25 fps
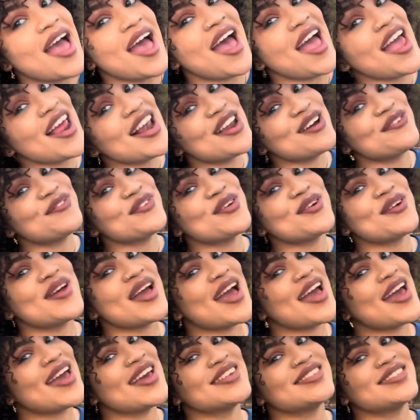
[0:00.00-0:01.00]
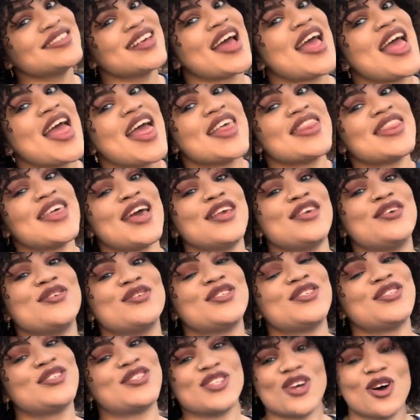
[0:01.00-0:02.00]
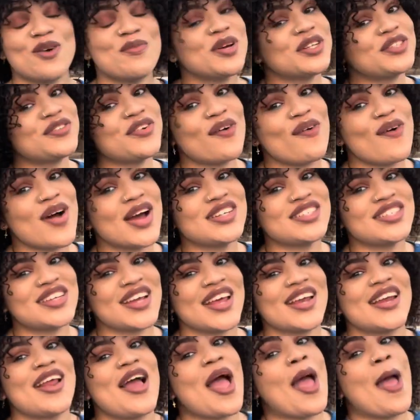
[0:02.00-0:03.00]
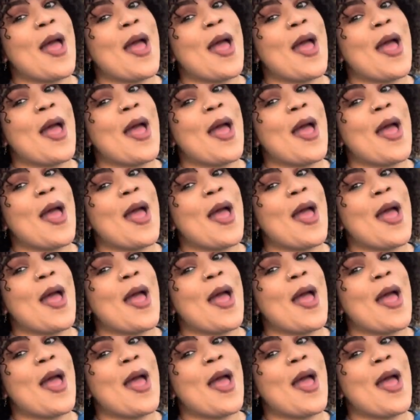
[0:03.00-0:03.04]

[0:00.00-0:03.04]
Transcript: I love you guys. Thank you so much for watching.